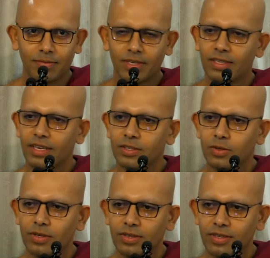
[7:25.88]
because that
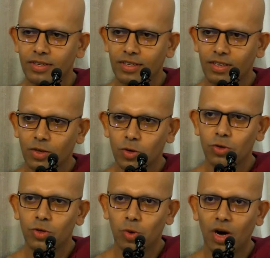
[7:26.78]
is
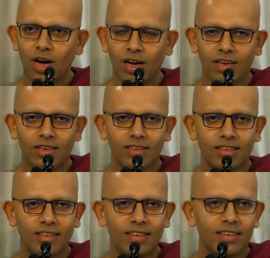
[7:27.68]
who you are.
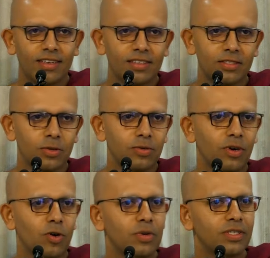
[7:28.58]
So
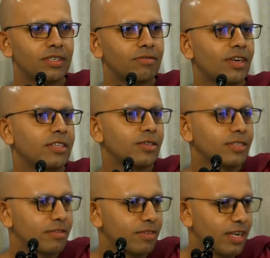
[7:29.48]
always define
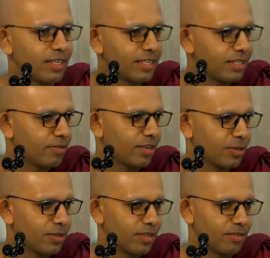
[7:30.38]
yourself and identify
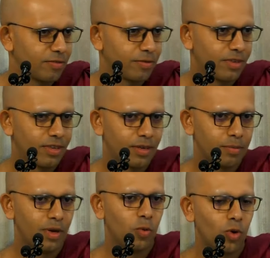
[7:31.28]
yourself
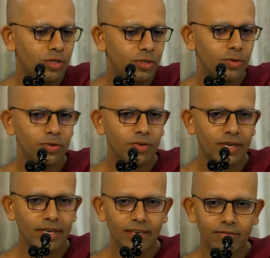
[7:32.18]
by what you
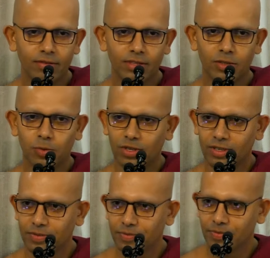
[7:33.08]
give to this
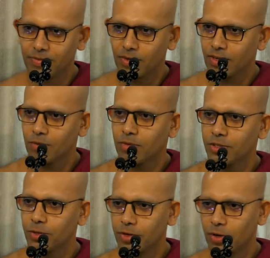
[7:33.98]
world, not how
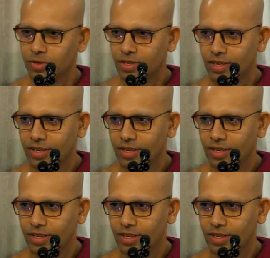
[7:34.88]
much you know.